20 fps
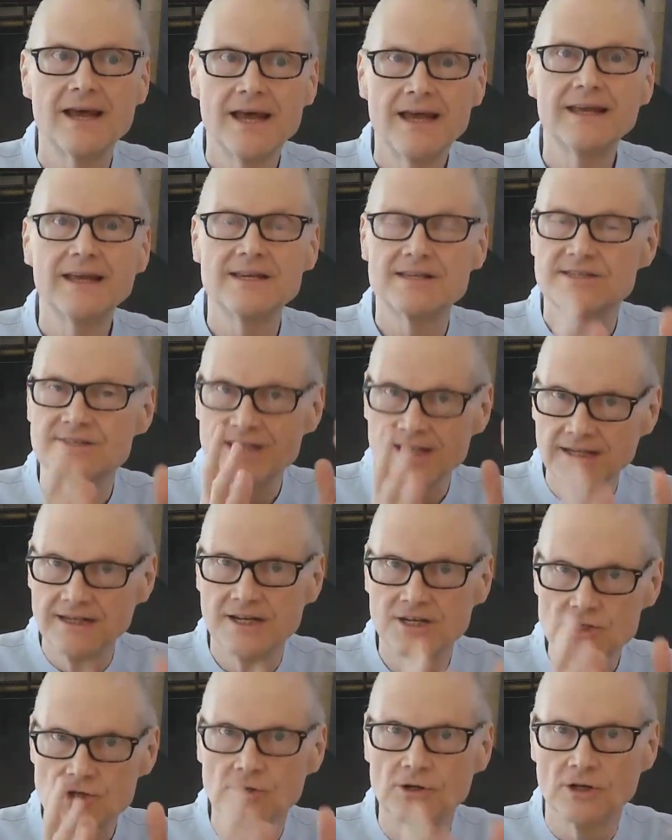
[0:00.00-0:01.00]
is the
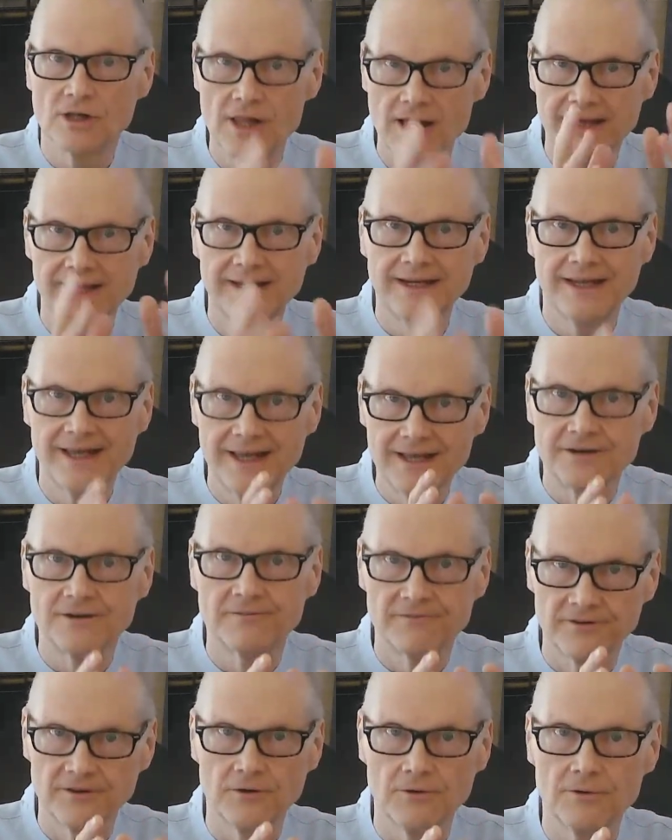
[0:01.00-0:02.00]
initial client
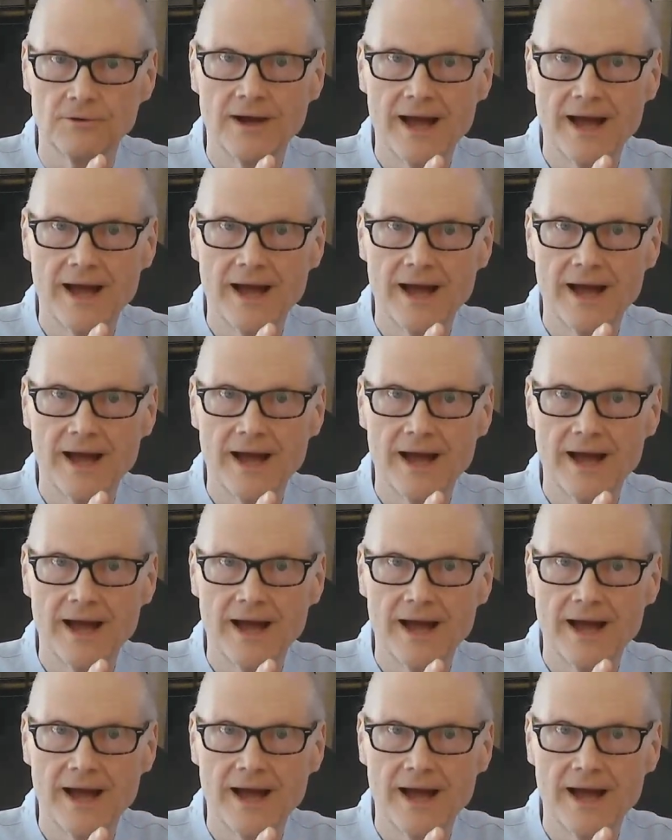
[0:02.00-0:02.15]
interview